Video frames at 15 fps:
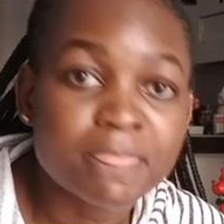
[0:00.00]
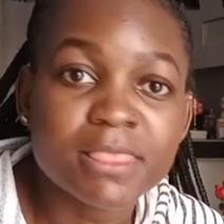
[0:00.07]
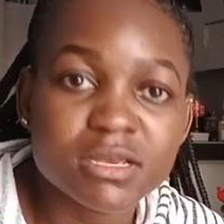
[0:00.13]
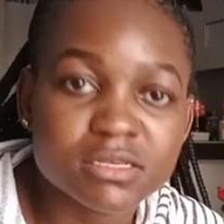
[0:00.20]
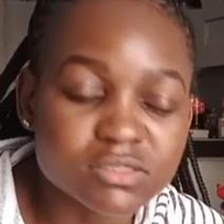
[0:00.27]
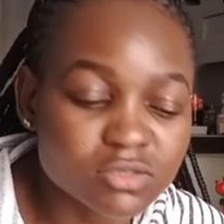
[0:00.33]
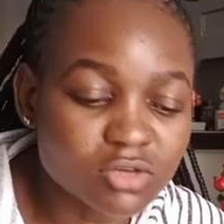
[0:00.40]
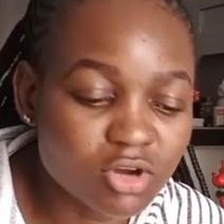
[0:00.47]

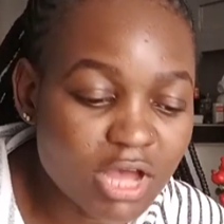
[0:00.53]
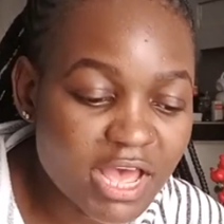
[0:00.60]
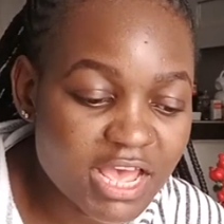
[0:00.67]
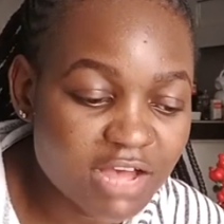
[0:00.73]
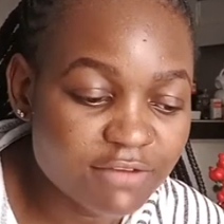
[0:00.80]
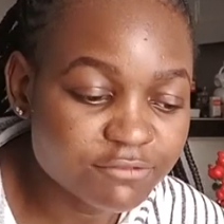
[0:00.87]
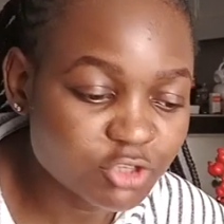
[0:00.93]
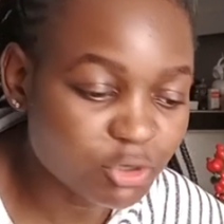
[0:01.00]
So I
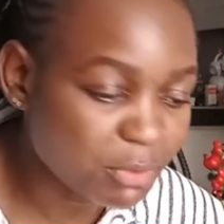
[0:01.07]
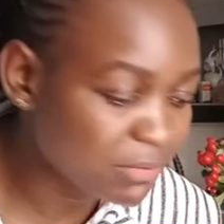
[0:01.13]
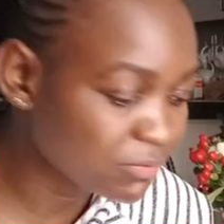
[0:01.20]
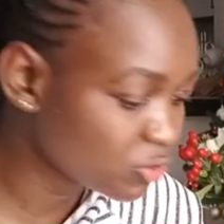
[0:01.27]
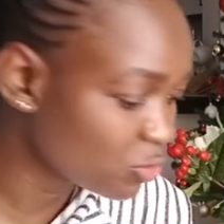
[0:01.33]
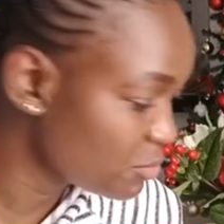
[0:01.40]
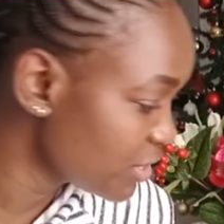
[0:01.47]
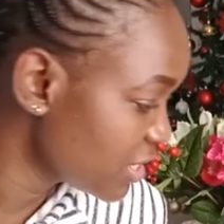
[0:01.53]
have top up
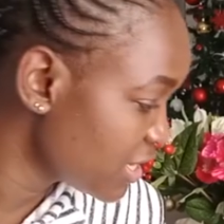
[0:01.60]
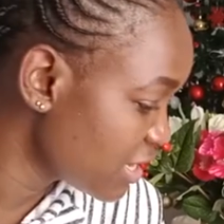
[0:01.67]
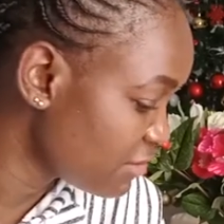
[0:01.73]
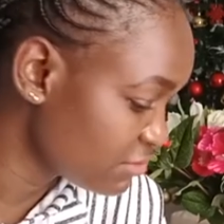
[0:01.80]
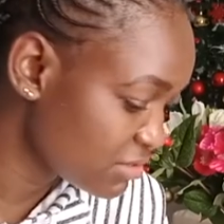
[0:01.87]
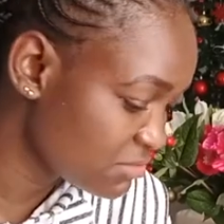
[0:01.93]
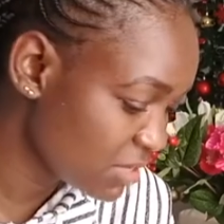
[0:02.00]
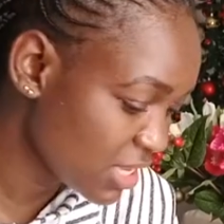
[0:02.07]
shopping here
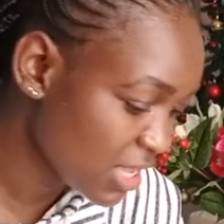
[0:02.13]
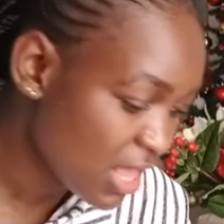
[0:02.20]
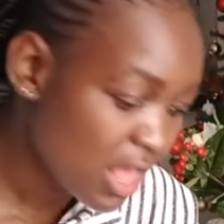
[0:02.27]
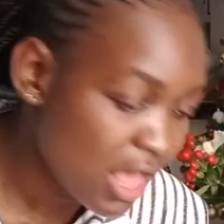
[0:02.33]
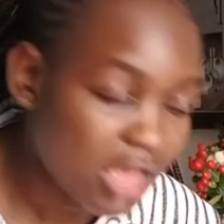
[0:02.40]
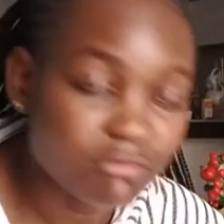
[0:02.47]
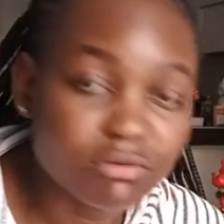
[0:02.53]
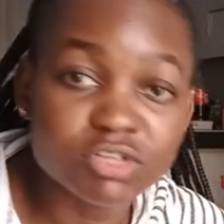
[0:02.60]
with me.
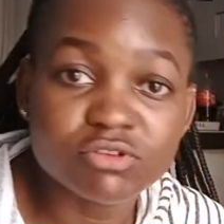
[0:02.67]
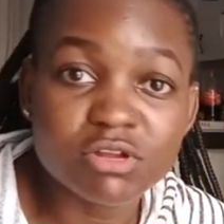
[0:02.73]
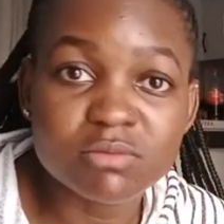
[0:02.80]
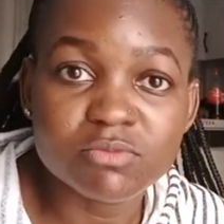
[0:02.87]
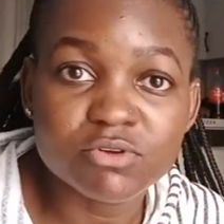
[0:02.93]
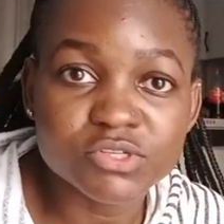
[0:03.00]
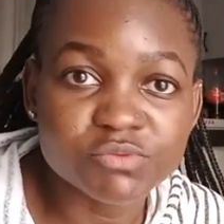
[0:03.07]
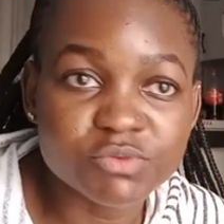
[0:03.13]
I want to
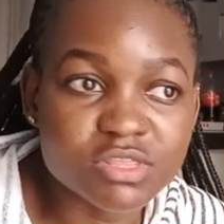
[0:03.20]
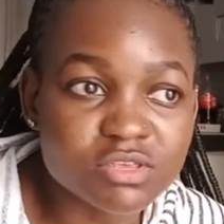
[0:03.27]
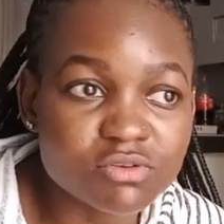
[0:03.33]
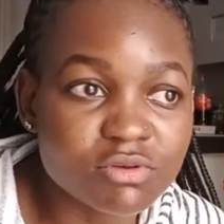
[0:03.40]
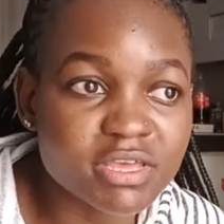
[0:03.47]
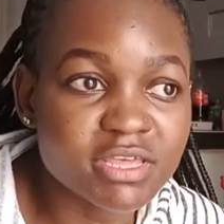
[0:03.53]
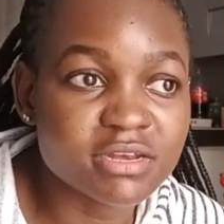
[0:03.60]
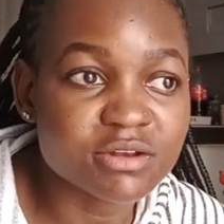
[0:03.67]
unbox with you.
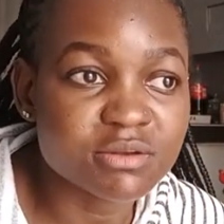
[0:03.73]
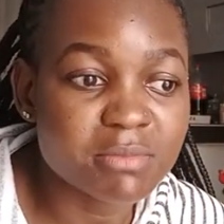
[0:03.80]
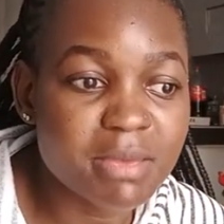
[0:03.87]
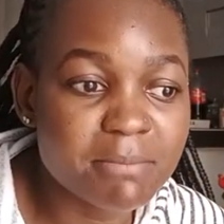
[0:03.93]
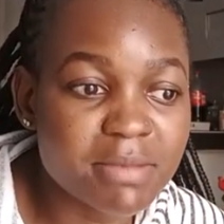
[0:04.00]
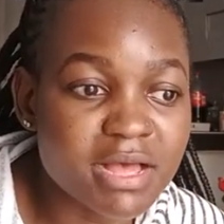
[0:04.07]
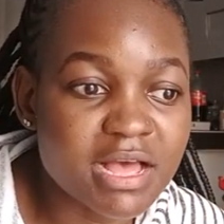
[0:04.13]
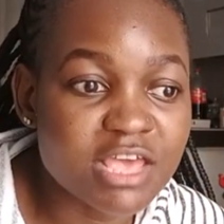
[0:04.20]
And
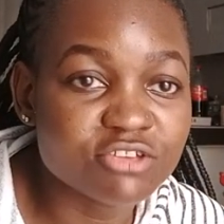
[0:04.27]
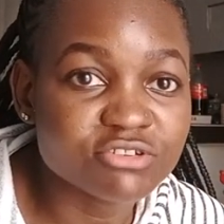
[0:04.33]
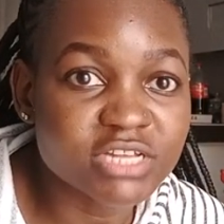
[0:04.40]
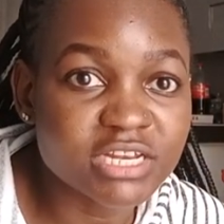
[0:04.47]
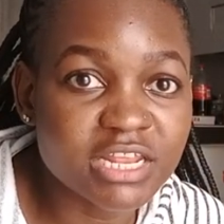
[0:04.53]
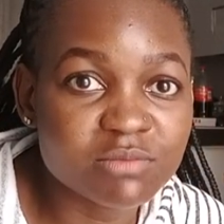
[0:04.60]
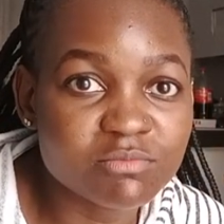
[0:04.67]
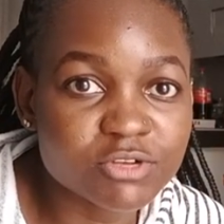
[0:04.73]
remember, I usually
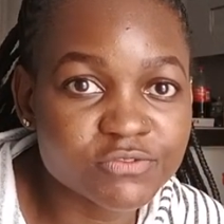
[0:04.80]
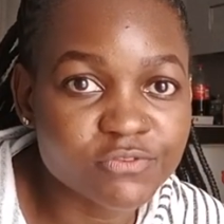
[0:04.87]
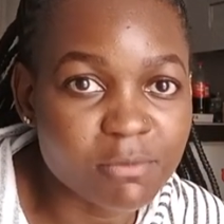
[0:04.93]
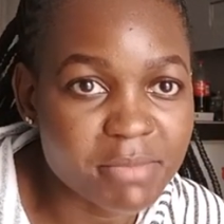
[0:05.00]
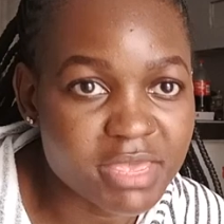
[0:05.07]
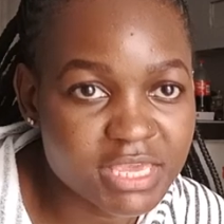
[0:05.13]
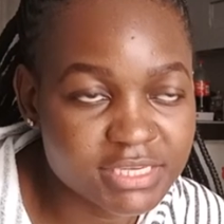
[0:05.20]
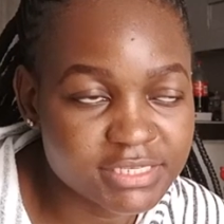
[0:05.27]
unbox from
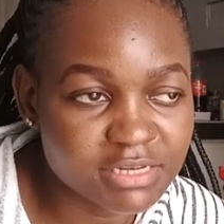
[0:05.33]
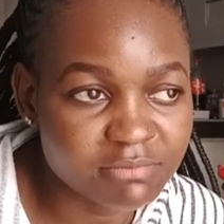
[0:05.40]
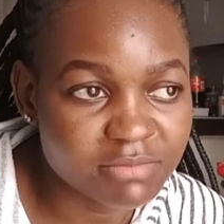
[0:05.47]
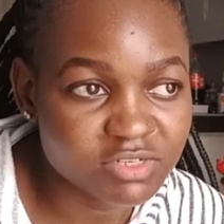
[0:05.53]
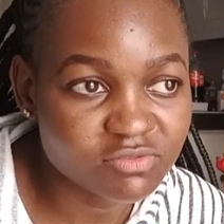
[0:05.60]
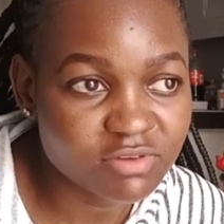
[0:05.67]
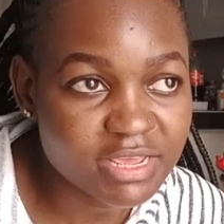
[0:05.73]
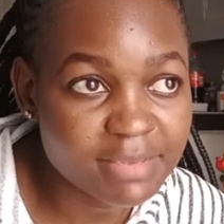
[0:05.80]
my kitchen, but
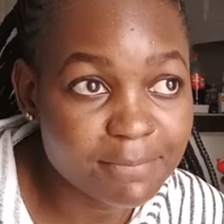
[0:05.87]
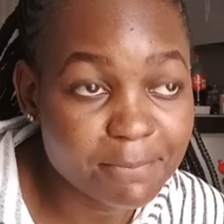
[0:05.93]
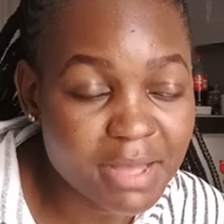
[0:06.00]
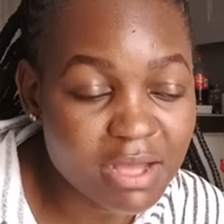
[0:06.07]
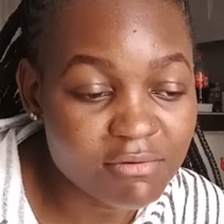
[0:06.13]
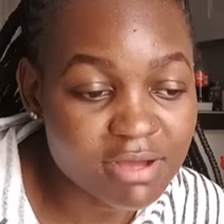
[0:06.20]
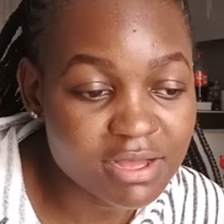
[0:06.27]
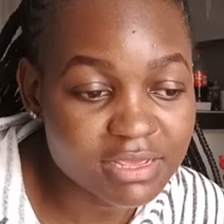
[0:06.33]
today
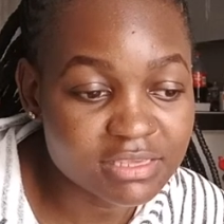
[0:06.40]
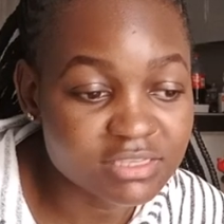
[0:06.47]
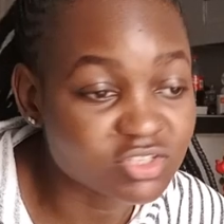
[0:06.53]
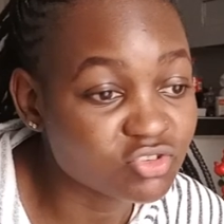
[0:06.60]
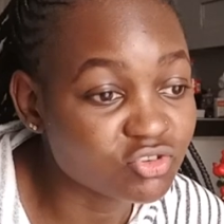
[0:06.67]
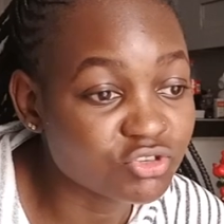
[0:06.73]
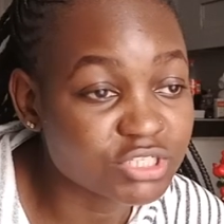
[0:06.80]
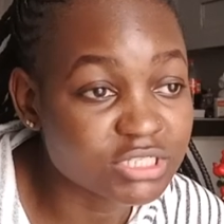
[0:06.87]
power is
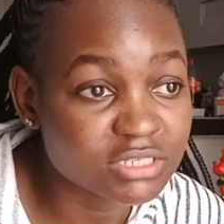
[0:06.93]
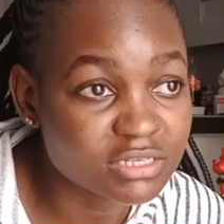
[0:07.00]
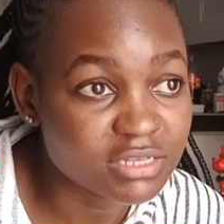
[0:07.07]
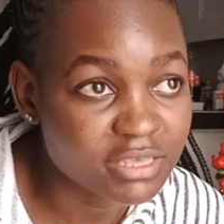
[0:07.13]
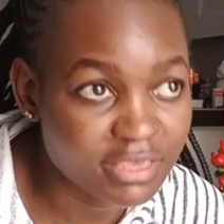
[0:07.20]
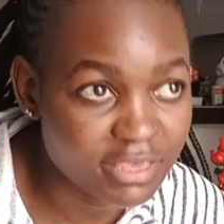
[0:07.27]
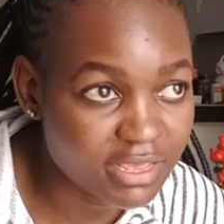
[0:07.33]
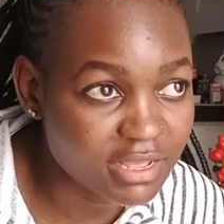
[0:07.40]
not
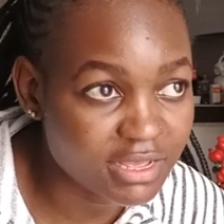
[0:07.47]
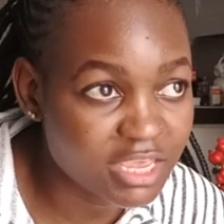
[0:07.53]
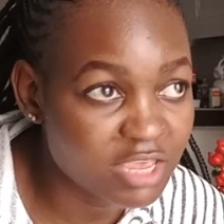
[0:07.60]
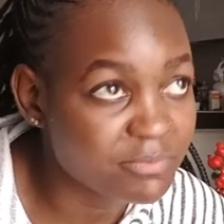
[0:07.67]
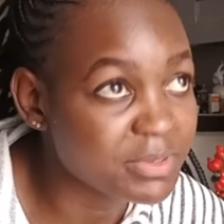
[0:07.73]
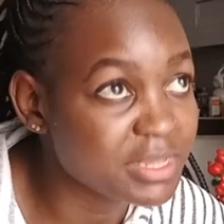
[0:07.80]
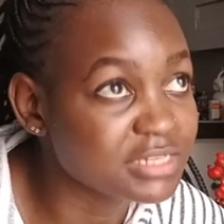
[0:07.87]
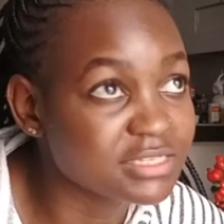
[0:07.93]
here.
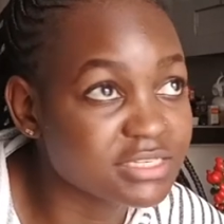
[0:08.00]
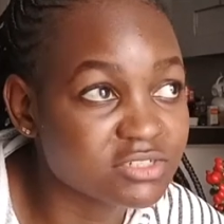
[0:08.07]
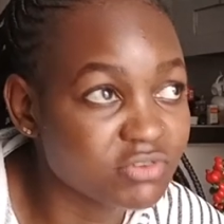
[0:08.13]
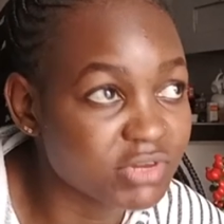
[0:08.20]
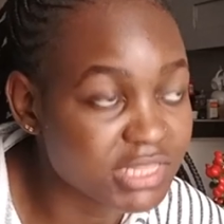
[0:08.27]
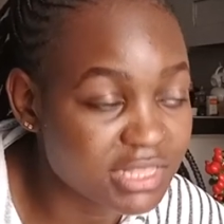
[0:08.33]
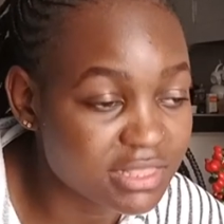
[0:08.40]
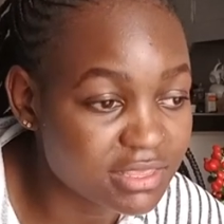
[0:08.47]
KPLC is
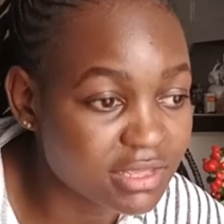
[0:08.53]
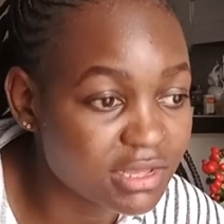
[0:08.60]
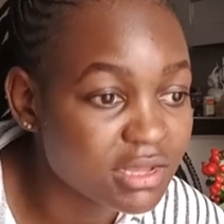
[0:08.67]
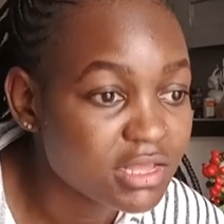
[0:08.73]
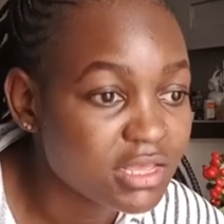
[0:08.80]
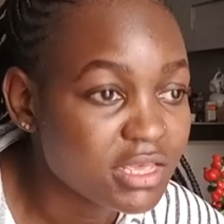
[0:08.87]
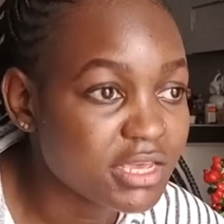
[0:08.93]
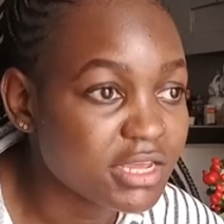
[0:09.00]
doing the thing,
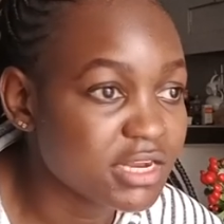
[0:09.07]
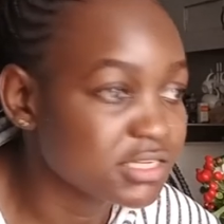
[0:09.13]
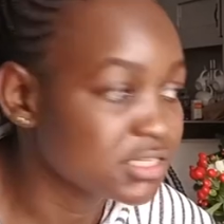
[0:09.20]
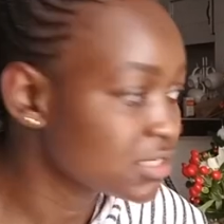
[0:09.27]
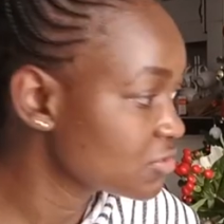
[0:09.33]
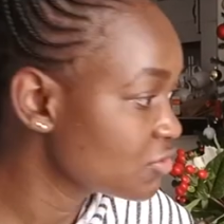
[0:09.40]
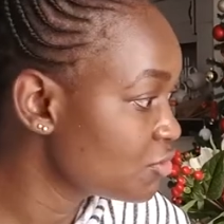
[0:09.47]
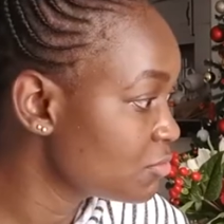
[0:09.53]
and I
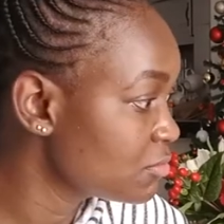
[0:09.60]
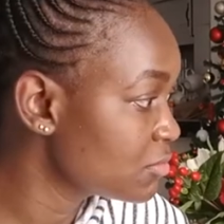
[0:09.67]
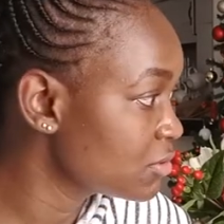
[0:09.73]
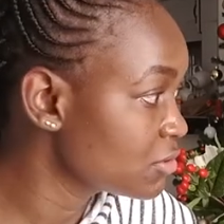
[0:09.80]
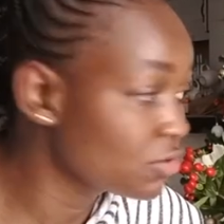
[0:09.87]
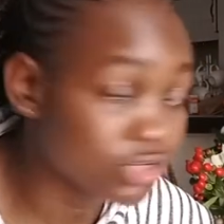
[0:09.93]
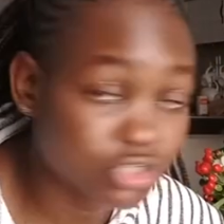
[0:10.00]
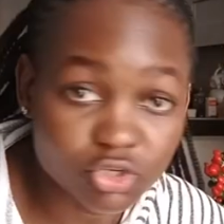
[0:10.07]
just
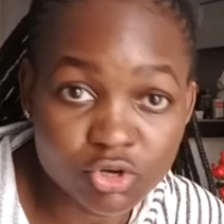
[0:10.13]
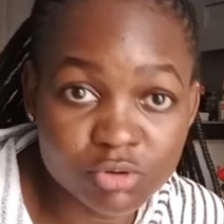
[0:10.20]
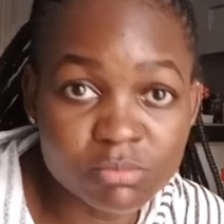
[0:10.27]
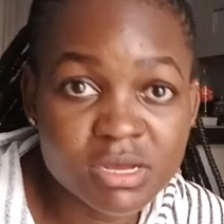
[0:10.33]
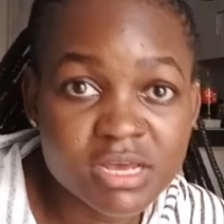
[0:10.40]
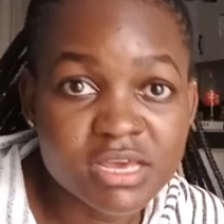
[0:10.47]
got home.